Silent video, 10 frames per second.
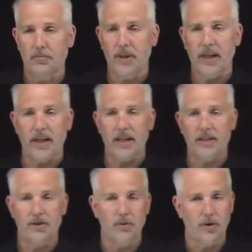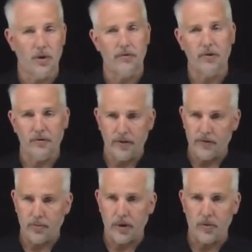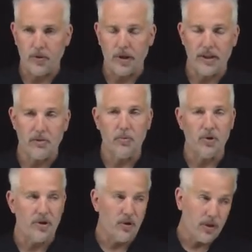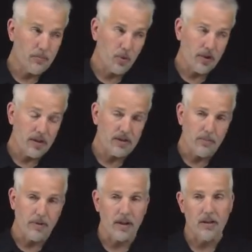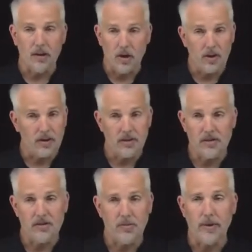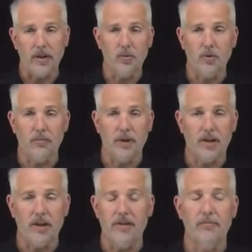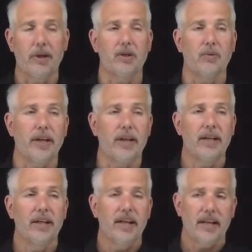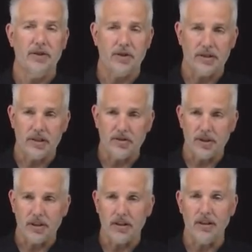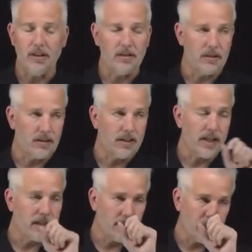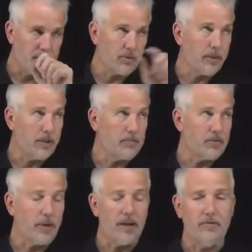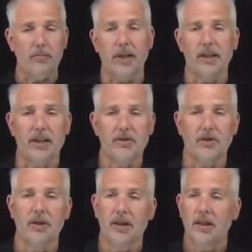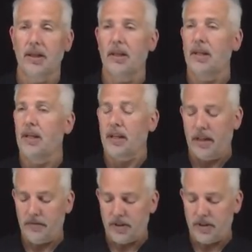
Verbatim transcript: But again, as you know, if you've ever played with a laser pointer, you can point at something a long distance away, quarter mile, half mile away, and you can still see a, a, a tight laser beam spot from that laser, if it's